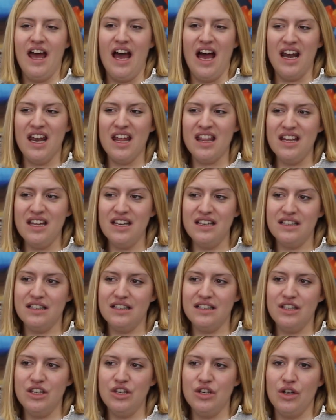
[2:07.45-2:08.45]
And I think,
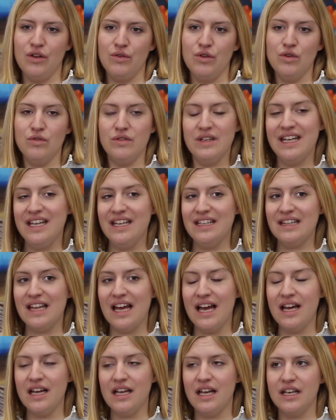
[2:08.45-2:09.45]
you know, you need
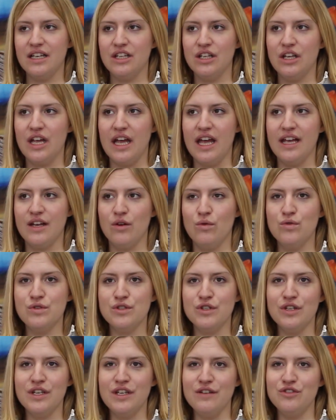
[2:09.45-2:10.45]
that. And it
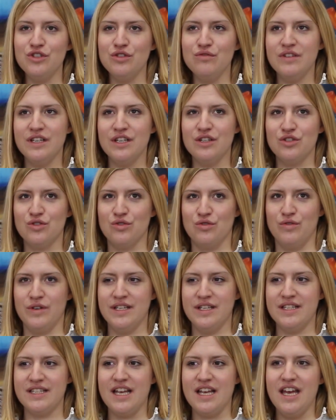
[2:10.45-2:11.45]
also gives you
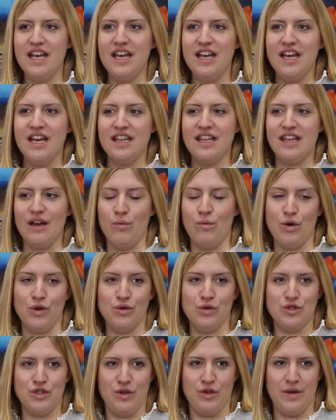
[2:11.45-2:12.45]
reassurance that what
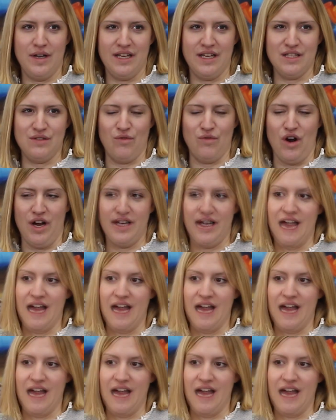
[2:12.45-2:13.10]
you're doing is right.